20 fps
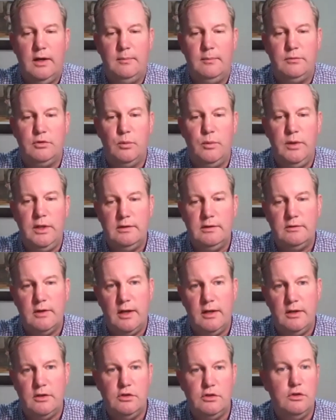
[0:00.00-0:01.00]
So we
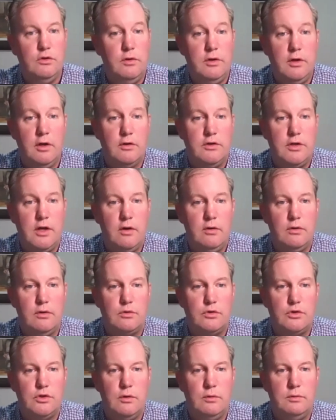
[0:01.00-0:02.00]
decided to do the Ontario
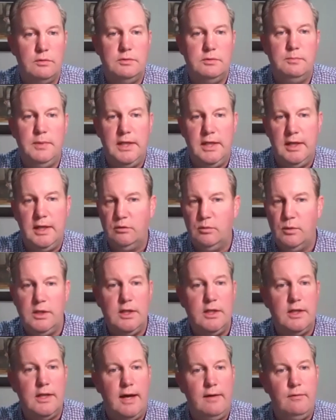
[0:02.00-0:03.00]
show because we
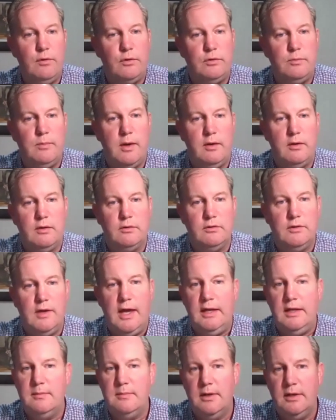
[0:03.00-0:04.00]
didn't have those barriers.
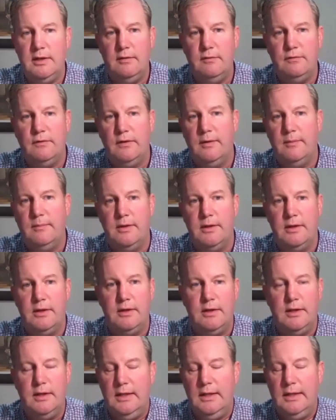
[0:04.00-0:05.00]
Anybody from
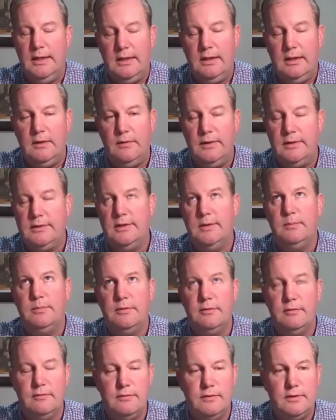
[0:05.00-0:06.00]
the tip
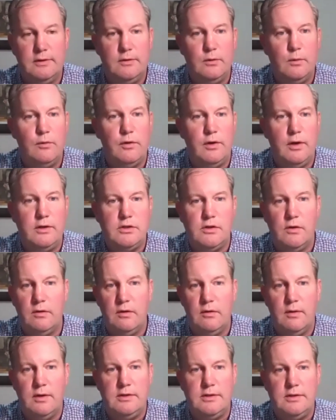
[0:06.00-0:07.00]
of Northern
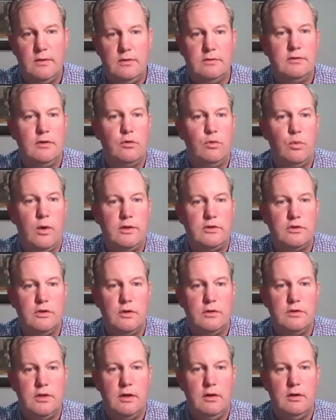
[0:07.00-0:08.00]
Ontario right down to Southwestern
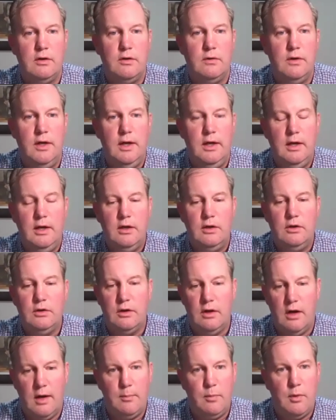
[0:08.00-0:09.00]
Ontario
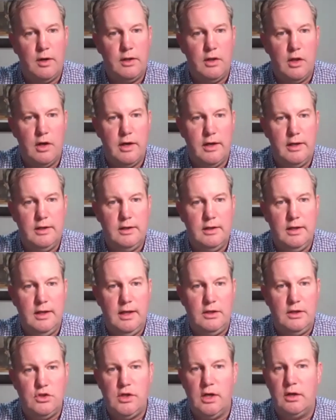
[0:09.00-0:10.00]
could hop online
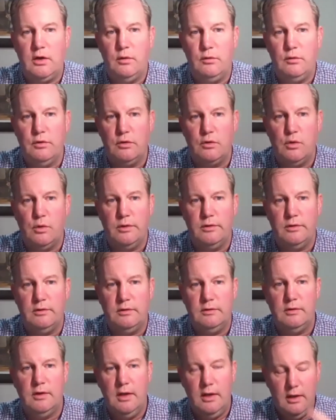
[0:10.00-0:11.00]
and check out their
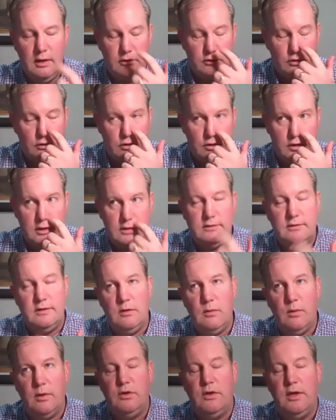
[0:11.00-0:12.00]
courses. So you can
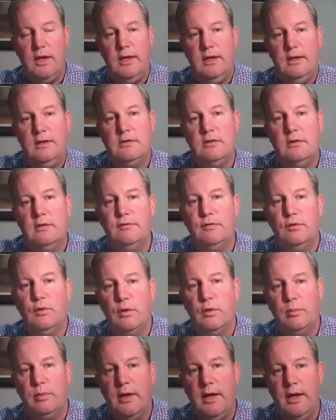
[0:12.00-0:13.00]
see when you get into the
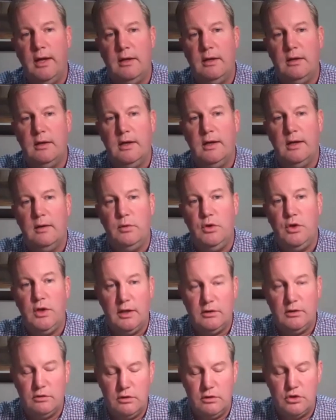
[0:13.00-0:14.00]
floor plan, when you
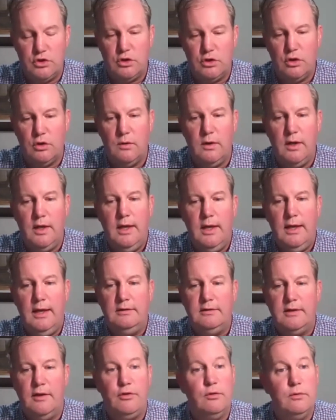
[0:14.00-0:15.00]
get to the show,
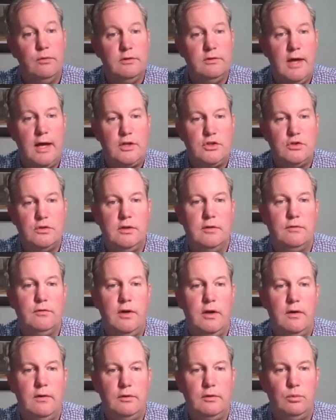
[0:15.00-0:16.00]
is that there is actually
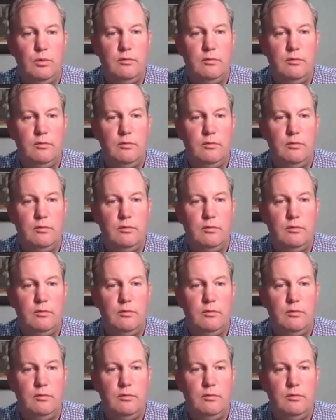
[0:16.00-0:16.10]
different areas.